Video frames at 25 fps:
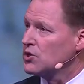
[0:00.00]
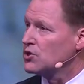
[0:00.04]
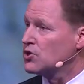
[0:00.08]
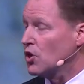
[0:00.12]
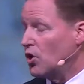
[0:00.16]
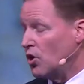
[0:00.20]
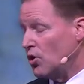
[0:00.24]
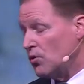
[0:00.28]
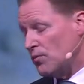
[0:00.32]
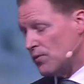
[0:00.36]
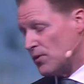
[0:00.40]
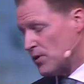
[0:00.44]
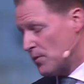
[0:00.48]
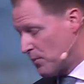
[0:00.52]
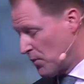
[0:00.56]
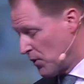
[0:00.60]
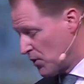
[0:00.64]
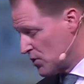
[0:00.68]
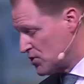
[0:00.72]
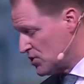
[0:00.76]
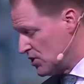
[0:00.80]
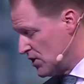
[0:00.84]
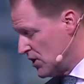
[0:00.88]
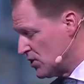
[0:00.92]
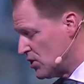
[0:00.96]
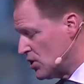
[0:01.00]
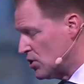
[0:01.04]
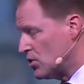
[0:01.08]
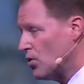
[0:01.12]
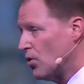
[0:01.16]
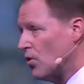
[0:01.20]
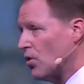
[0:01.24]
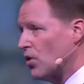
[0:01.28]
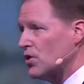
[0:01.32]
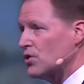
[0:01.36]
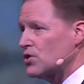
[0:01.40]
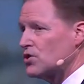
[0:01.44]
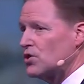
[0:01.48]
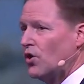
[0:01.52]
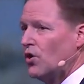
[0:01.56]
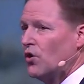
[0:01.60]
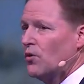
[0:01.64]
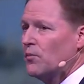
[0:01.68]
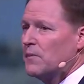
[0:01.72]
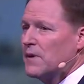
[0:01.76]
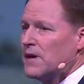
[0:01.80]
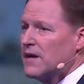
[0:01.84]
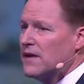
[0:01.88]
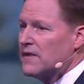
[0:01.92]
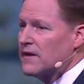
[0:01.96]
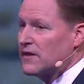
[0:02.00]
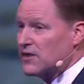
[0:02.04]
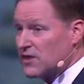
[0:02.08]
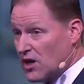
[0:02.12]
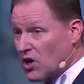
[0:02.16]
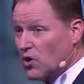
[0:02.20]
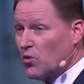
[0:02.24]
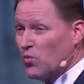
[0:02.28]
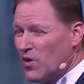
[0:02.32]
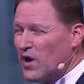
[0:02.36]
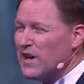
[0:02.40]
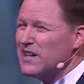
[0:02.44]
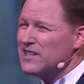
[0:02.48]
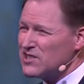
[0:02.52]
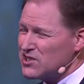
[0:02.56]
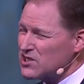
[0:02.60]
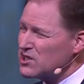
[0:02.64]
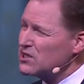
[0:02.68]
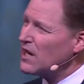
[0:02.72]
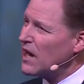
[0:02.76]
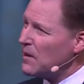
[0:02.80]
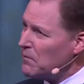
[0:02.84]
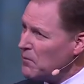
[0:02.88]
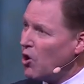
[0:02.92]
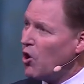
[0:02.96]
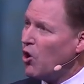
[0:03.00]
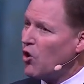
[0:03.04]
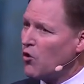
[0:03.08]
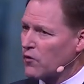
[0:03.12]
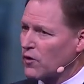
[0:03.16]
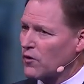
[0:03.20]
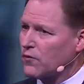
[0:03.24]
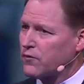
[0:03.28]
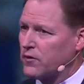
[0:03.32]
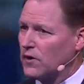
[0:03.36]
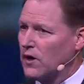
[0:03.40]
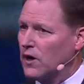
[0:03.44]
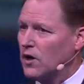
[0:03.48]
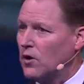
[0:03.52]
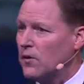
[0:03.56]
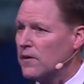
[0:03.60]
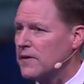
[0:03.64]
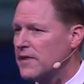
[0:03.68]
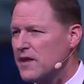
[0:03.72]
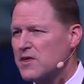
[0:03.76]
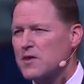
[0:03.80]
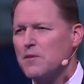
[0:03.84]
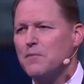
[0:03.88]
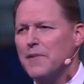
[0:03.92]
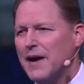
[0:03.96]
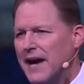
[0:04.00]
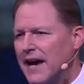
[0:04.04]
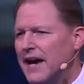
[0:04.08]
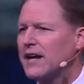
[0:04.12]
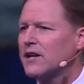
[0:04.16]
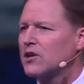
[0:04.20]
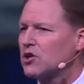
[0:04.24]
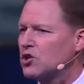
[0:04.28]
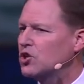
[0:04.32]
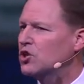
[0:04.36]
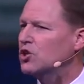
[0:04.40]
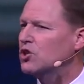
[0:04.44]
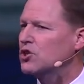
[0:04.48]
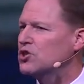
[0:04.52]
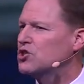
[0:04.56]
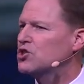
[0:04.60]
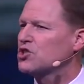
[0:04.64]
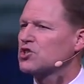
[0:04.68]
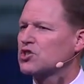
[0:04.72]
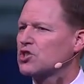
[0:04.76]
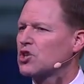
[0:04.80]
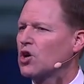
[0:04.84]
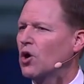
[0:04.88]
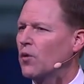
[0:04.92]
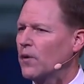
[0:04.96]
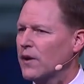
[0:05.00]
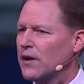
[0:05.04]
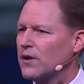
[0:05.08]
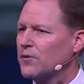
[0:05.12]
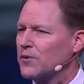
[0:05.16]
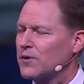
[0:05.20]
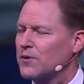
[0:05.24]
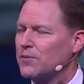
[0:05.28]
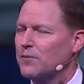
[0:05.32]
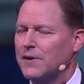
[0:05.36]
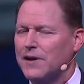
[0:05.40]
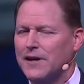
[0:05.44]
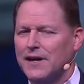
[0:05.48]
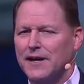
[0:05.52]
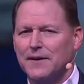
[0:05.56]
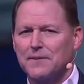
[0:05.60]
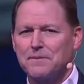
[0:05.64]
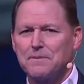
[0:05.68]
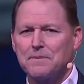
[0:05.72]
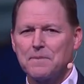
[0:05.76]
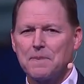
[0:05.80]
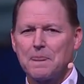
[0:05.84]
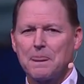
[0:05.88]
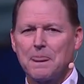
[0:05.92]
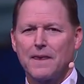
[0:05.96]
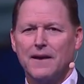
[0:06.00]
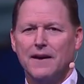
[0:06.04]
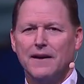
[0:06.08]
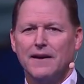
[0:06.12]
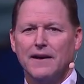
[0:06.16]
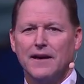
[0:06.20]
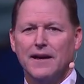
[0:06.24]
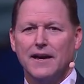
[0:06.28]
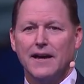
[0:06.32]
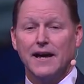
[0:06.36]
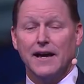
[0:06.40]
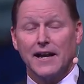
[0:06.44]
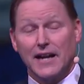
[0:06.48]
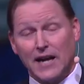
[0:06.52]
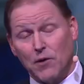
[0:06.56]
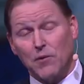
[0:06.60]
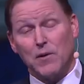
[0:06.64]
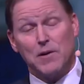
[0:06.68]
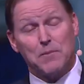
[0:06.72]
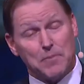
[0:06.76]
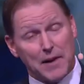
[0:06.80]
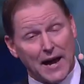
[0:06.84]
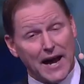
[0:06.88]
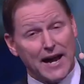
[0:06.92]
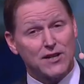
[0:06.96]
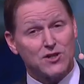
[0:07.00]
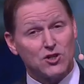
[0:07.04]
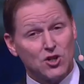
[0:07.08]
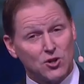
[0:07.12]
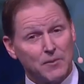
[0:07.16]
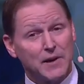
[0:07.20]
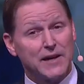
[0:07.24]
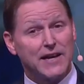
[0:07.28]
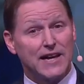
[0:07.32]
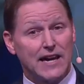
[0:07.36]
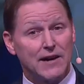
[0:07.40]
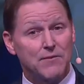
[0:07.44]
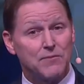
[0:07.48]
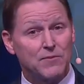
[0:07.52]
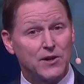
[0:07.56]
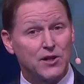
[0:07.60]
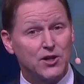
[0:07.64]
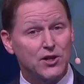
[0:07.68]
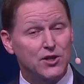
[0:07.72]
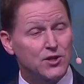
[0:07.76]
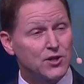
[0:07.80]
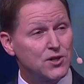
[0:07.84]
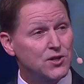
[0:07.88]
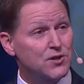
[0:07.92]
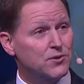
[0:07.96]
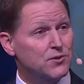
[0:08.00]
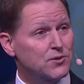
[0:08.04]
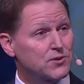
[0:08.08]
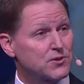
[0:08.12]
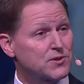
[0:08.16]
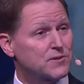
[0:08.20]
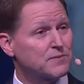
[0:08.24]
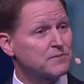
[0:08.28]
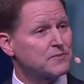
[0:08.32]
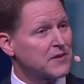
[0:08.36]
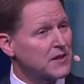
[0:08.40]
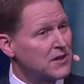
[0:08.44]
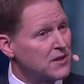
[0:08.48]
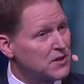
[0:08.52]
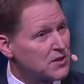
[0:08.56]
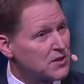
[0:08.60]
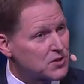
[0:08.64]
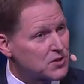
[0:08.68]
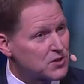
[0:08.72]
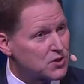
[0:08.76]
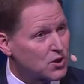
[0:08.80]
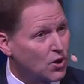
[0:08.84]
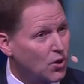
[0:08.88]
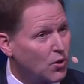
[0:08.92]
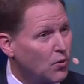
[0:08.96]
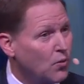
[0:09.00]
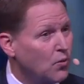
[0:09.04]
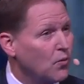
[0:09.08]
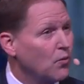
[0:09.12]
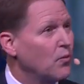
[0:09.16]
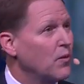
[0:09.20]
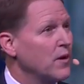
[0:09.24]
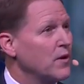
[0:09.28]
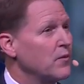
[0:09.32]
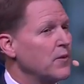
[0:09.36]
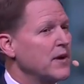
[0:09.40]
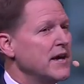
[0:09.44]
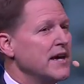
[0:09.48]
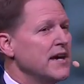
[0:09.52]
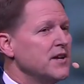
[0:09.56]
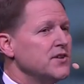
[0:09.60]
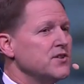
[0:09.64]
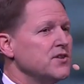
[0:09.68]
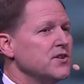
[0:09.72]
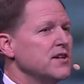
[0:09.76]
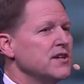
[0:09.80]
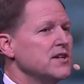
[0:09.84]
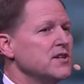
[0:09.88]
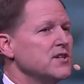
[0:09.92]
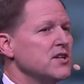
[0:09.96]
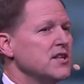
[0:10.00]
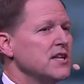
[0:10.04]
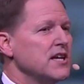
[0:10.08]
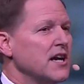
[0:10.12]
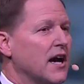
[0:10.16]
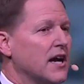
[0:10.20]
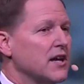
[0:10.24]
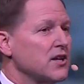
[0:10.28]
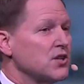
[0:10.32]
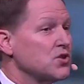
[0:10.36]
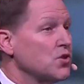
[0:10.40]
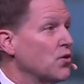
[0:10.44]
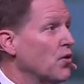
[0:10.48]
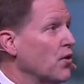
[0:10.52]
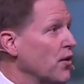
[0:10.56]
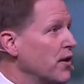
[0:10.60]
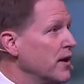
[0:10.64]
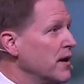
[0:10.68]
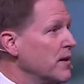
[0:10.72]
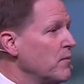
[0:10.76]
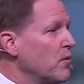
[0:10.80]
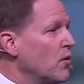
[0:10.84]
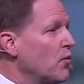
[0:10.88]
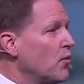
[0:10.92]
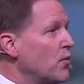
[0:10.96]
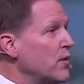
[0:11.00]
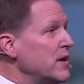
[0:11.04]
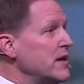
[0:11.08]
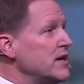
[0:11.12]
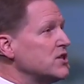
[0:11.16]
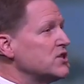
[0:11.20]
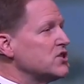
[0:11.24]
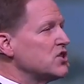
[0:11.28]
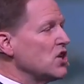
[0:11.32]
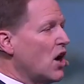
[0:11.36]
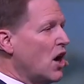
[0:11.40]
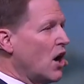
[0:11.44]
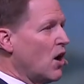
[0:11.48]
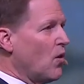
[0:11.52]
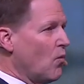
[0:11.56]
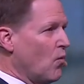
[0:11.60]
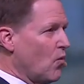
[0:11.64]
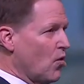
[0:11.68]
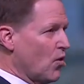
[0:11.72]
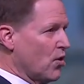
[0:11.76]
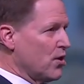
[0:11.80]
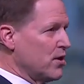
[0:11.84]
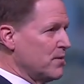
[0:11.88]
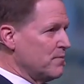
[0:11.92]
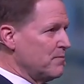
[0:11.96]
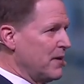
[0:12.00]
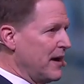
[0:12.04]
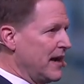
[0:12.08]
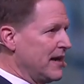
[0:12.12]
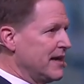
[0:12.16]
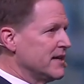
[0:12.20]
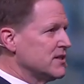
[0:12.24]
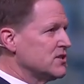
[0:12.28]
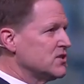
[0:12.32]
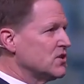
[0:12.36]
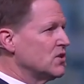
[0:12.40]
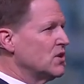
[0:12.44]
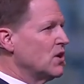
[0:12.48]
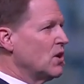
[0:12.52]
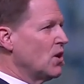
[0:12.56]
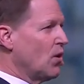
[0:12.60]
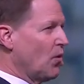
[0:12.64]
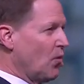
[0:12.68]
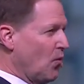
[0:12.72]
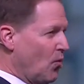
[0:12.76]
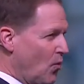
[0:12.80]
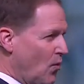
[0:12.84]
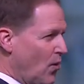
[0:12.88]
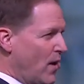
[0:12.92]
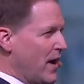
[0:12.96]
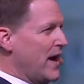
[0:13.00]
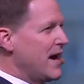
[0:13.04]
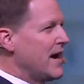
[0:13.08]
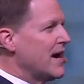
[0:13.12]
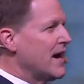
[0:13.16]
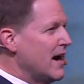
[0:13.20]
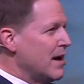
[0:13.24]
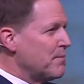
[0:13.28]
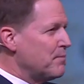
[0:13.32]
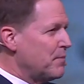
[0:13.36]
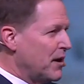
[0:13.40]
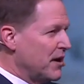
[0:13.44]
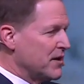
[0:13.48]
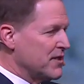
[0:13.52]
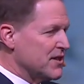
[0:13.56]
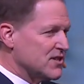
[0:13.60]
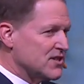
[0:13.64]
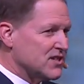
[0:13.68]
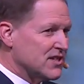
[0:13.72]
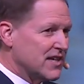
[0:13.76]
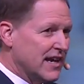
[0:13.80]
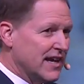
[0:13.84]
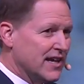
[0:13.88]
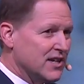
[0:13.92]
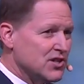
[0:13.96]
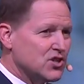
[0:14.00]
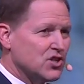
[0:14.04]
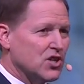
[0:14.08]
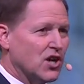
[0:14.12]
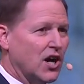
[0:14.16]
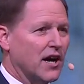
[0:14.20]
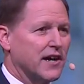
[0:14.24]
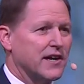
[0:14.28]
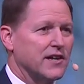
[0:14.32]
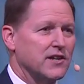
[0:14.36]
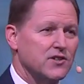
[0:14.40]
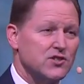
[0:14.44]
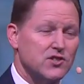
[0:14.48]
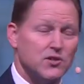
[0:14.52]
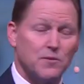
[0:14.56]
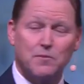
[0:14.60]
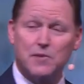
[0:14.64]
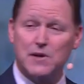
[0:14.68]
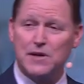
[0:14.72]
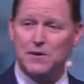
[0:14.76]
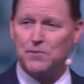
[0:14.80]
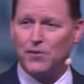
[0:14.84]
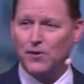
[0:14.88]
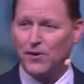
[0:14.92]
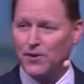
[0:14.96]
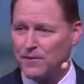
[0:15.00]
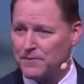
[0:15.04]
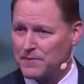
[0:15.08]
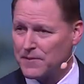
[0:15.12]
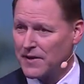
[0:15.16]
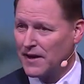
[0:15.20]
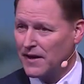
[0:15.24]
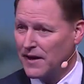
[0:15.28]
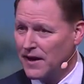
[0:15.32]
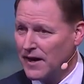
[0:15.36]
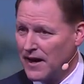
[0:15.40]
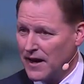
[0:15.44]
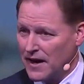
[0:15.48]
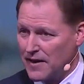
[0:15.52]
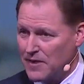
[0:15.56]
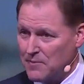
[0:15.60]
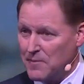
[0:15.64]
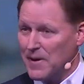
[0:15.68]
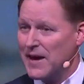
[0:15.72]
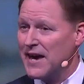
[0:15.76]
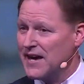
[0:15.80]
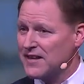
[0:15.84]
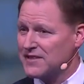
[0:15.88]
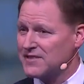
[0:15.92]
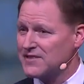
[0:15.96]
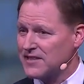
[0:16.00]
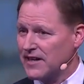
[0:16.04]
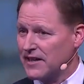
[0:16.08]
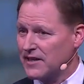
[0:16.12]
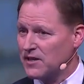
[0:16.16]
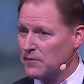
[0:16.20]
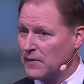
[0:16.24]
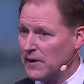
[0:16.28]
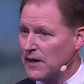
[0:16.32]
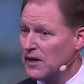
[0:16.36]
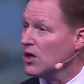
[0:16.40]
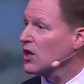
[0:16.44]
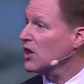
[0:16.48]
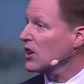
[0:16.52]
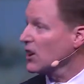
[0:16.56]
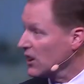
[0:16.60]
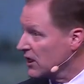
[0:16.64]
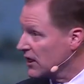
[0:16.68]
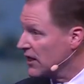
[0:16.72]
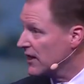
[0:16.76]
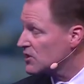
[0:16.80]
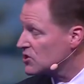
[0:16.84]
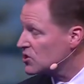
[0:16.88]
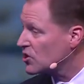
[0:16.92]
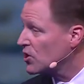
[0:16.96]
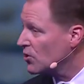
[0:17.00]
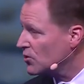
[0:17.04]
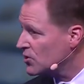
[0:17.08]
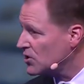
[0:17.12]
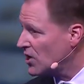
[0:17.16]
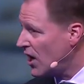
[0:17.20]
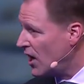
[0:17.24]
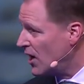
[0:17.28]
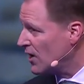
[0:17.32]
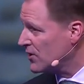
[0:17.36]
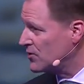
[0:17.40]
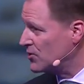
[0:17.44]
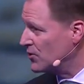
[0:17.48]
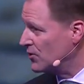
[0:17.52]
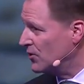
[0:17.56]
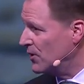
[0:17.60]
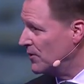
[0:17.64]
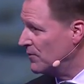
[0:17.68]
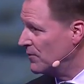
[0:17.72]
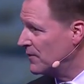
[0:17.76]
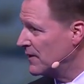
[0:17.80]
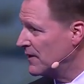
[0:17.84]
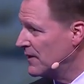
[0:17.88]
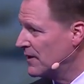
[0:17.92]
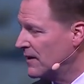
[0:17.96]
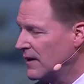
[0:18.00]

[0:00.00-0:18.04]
So the person at the door told me that there was some overflow and that the man could just go in with me. And I went back to him and gave him the good news. So when we entered into the auditorium, we saw Warren Bennis way up on the stage talking to some people. And the man said to me, let's go talk to him.